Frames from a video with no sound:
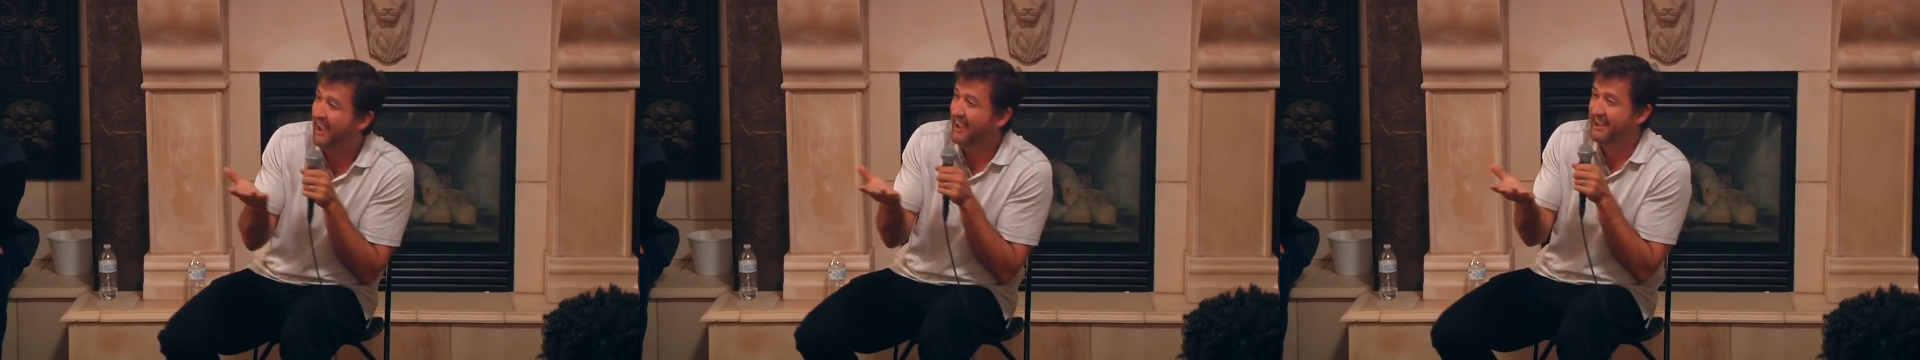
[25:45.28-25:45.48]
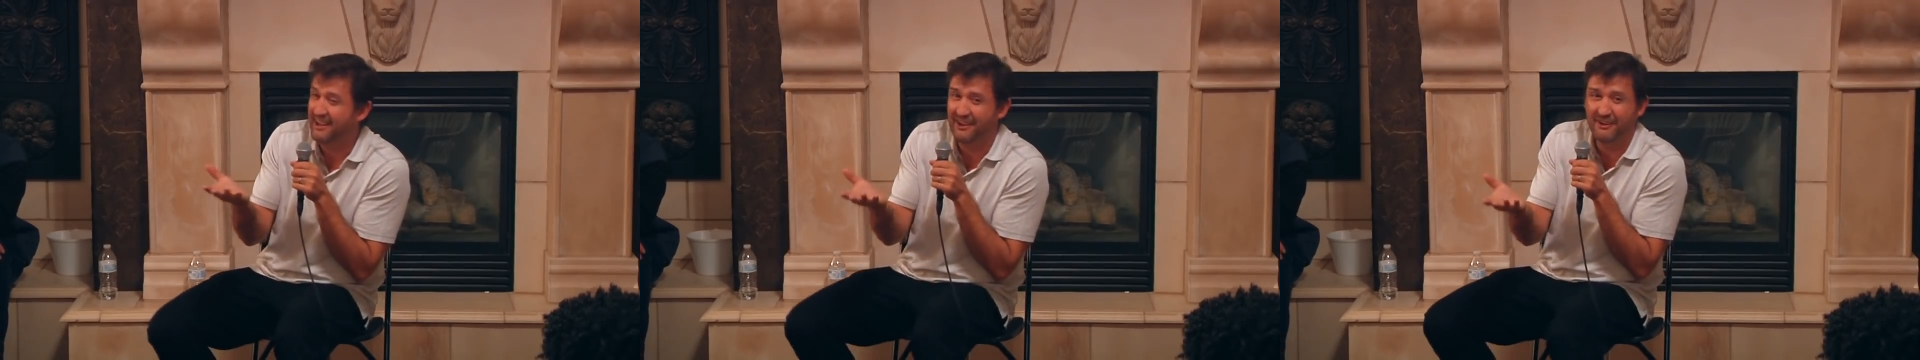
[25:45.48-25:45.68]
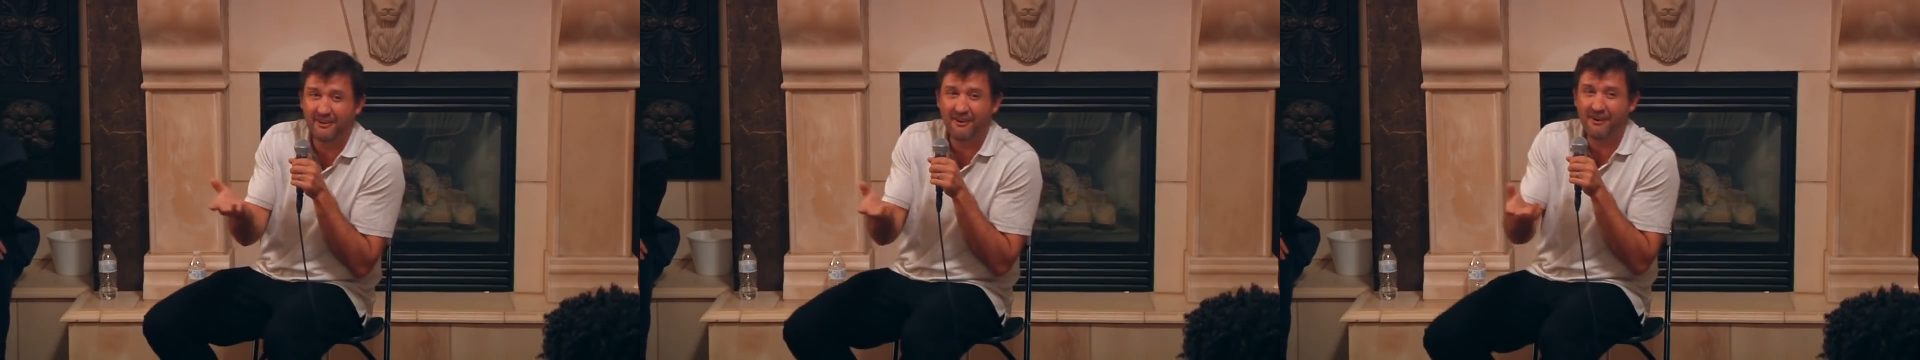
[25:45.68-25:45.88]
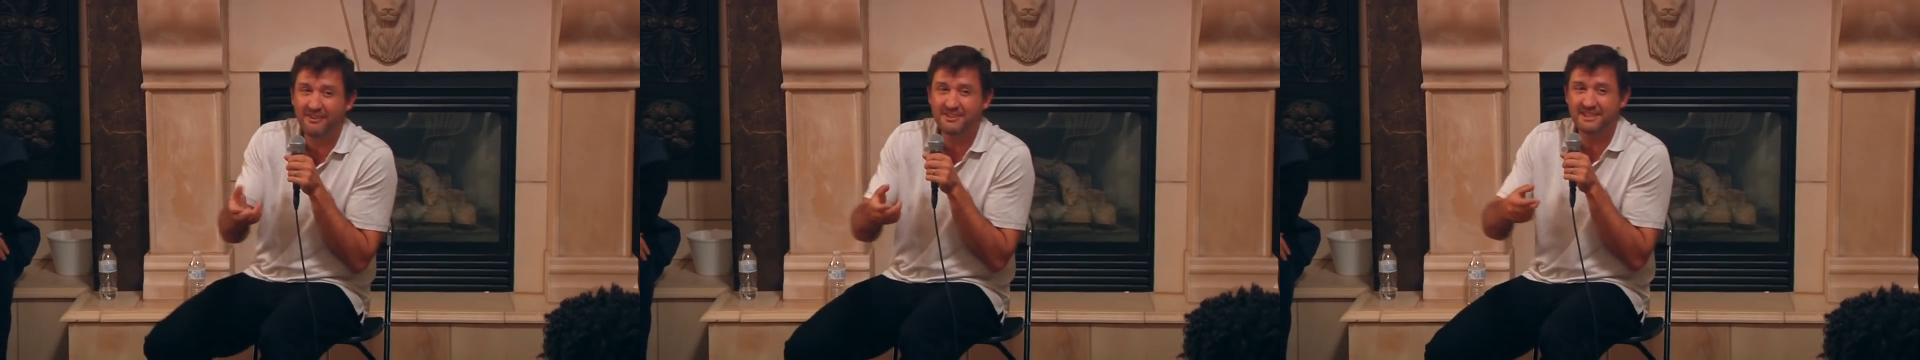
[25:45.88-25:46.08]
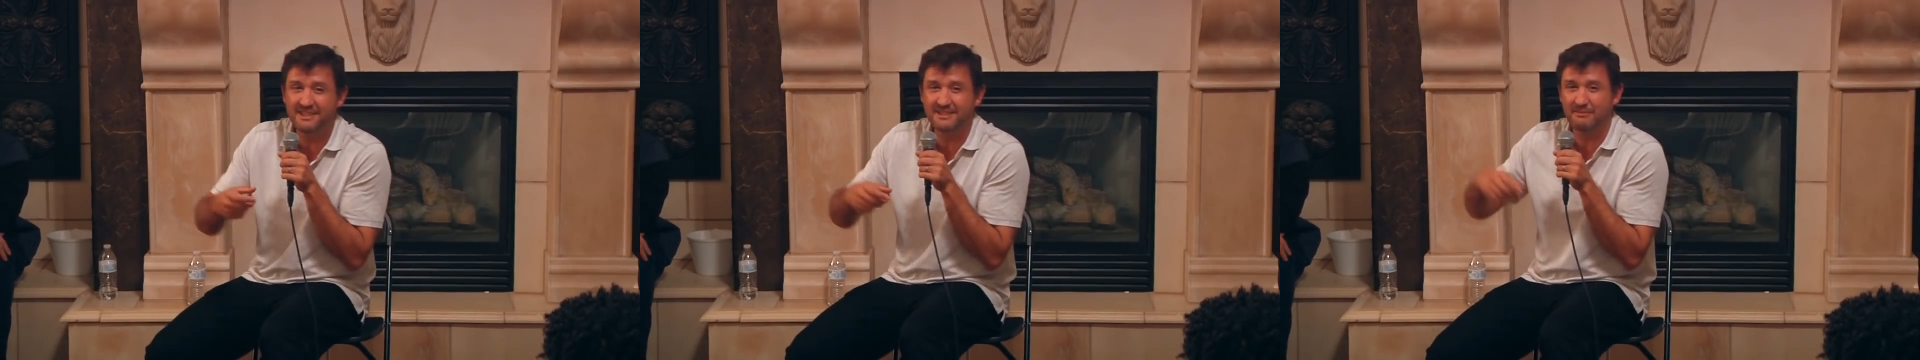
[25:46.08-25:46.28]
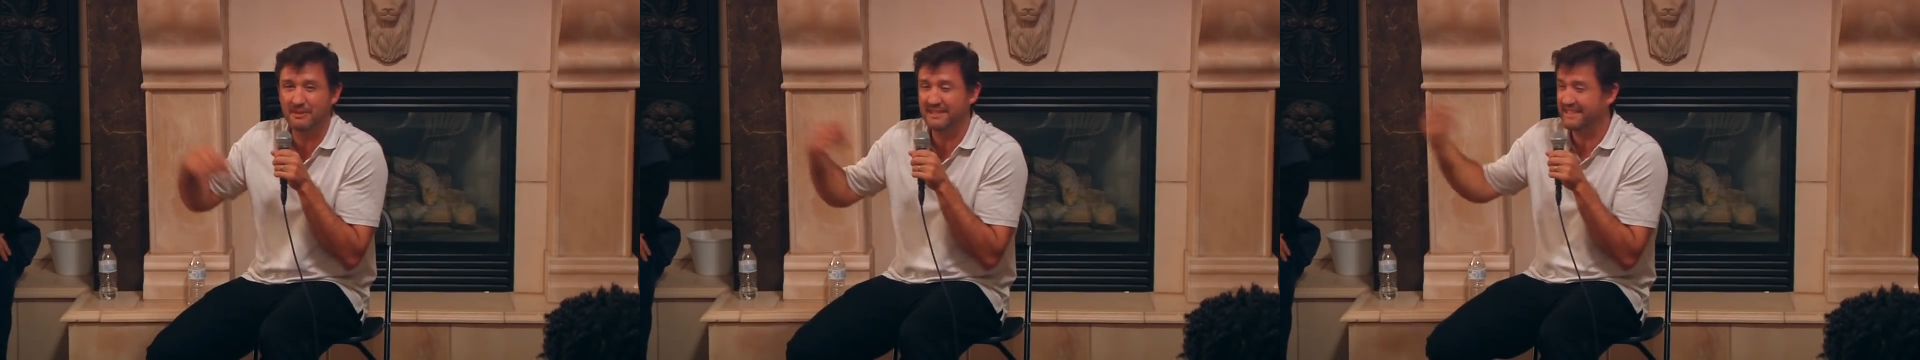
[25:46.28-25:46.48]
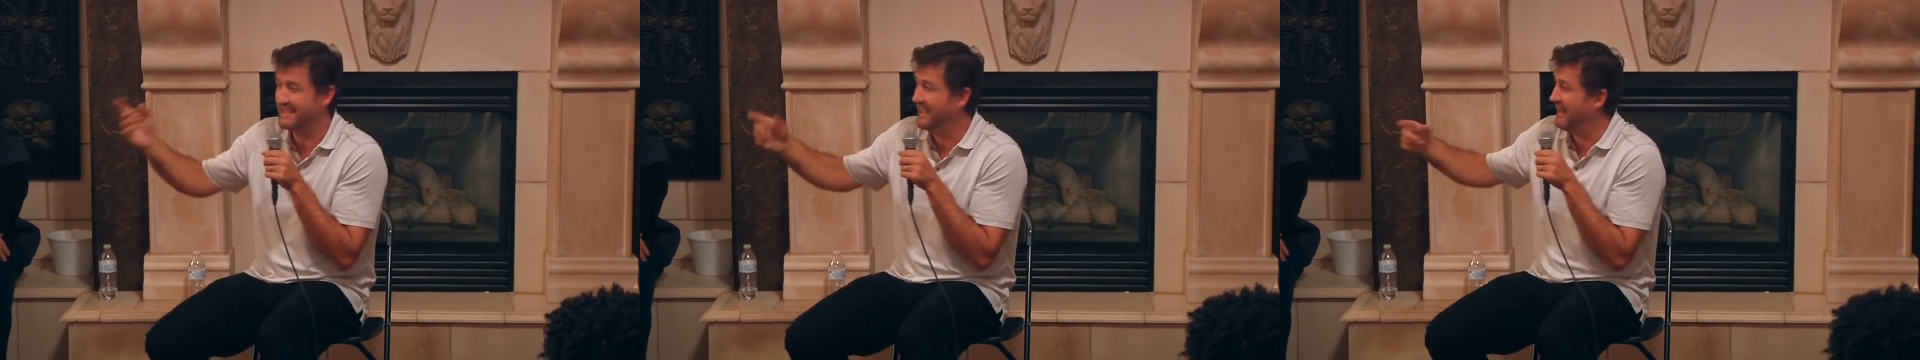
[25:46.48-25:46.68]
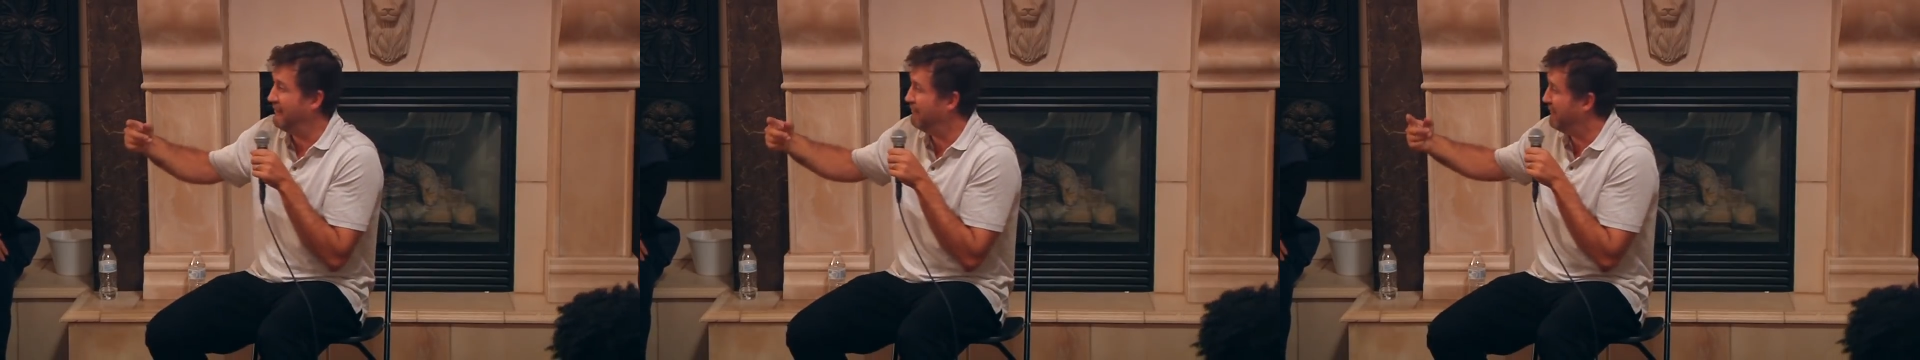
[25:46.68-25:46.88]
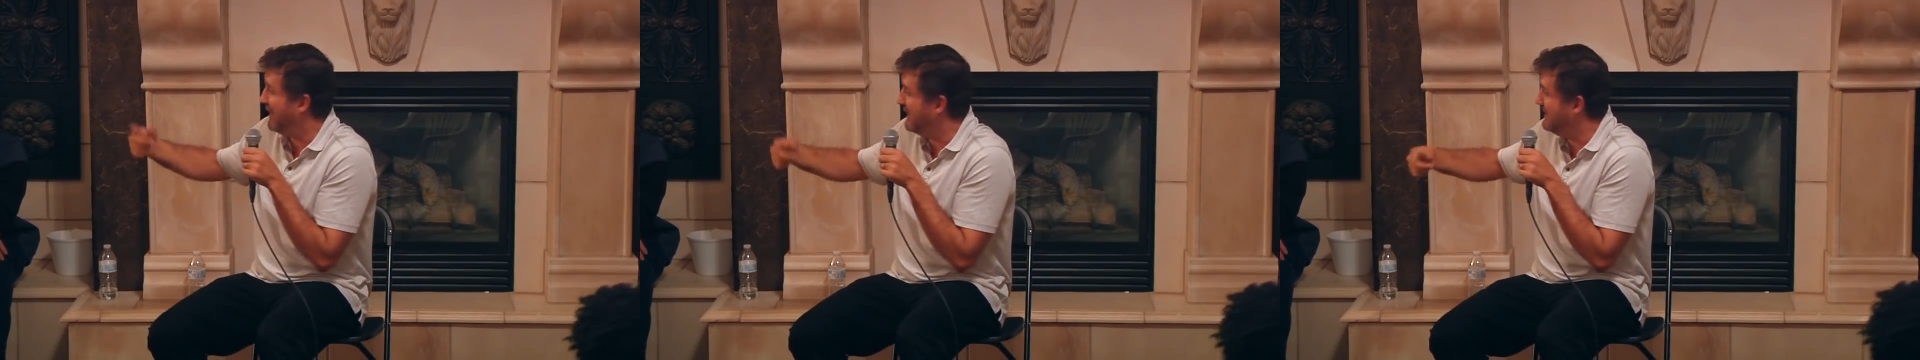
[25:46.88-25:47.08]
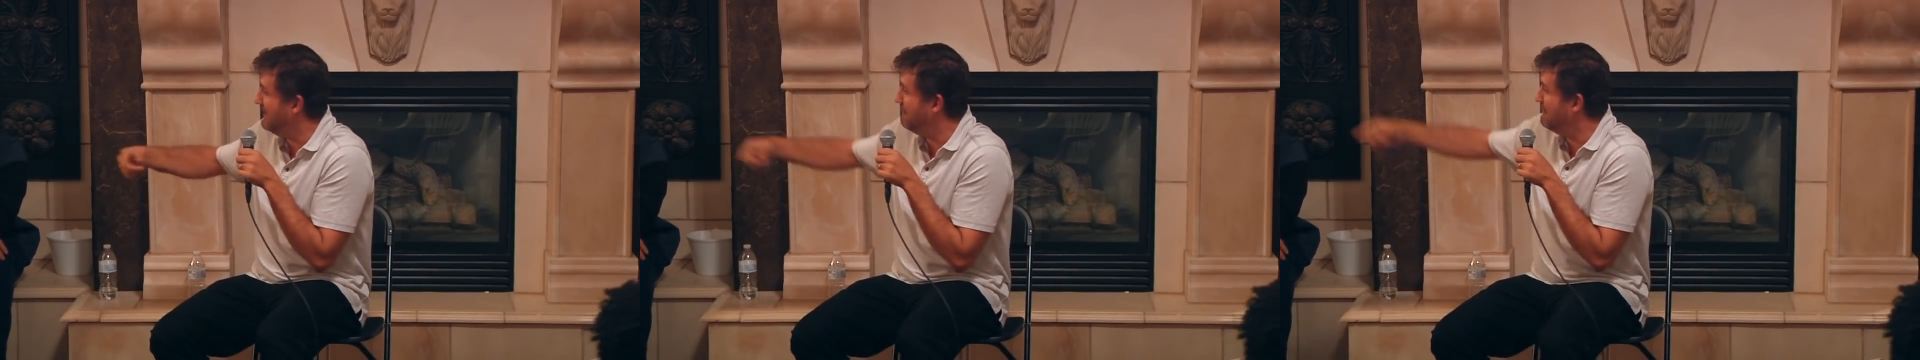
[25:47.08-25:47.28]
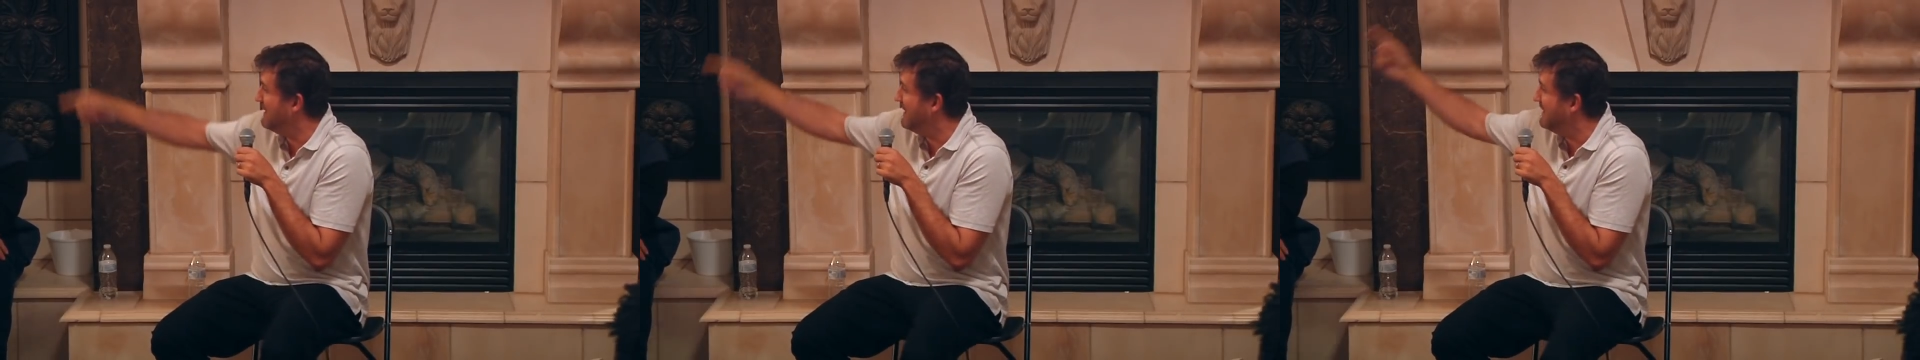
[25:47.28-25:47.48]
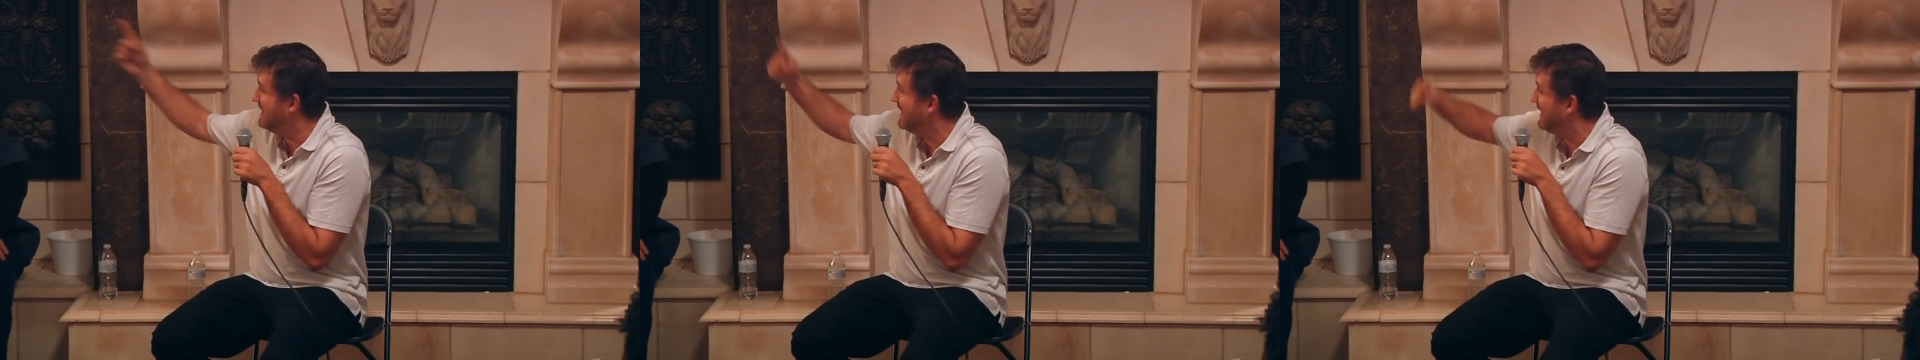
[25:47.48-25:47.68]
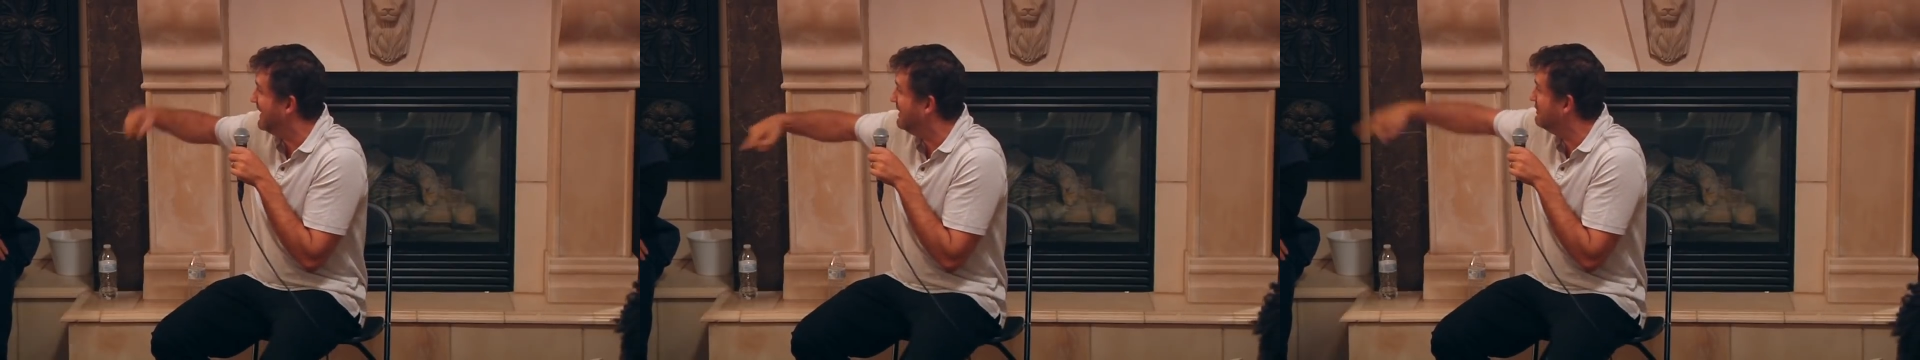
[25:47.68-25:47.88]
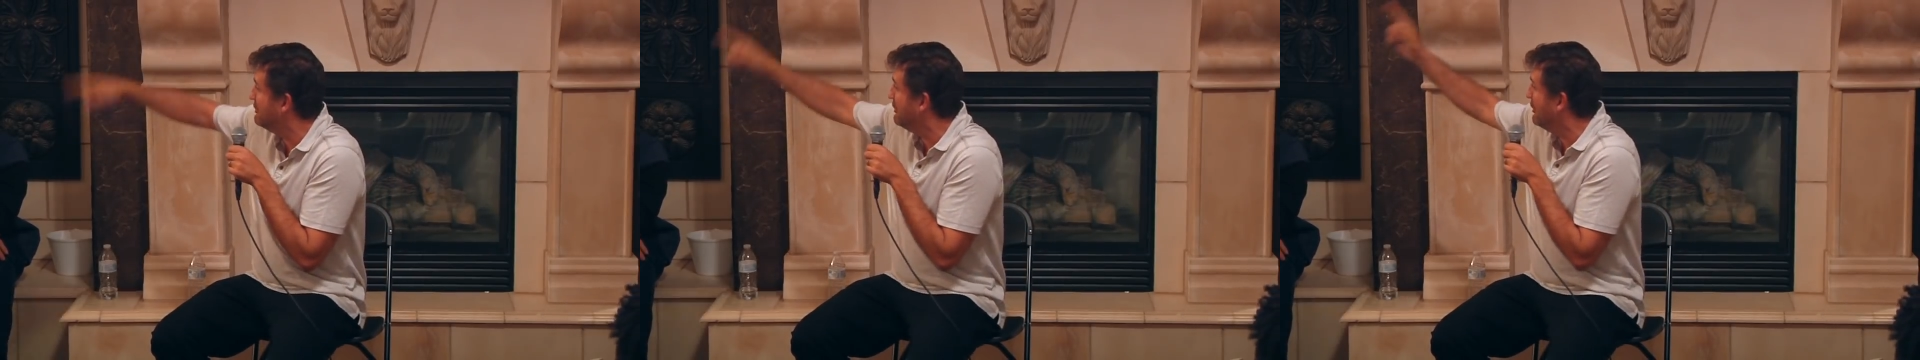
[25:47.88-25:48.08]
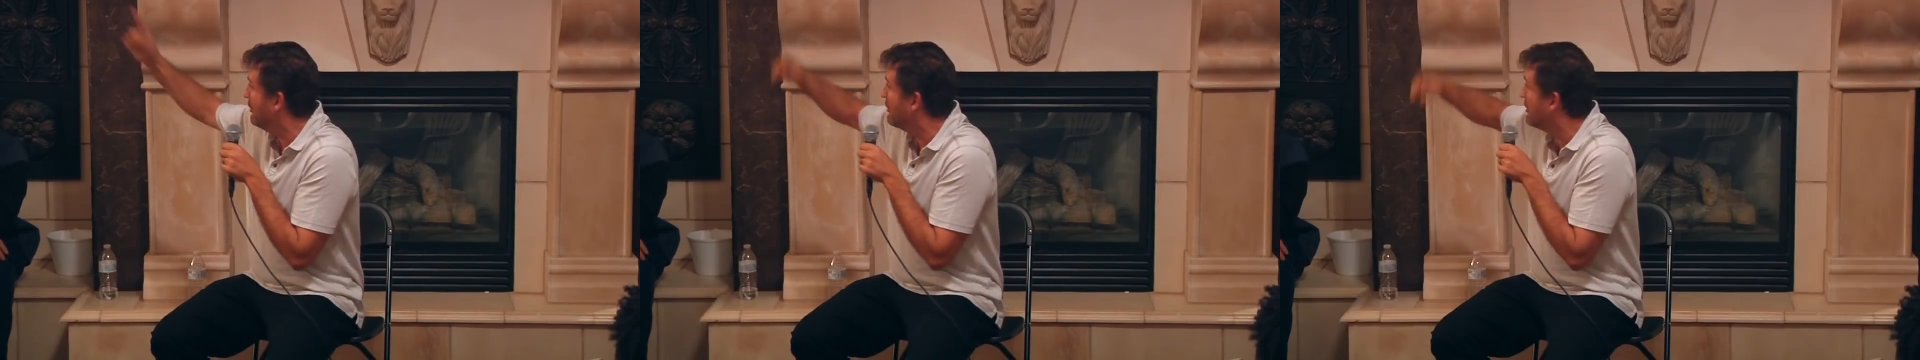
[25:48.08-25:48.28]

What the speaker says: You can't just receive any meaning into your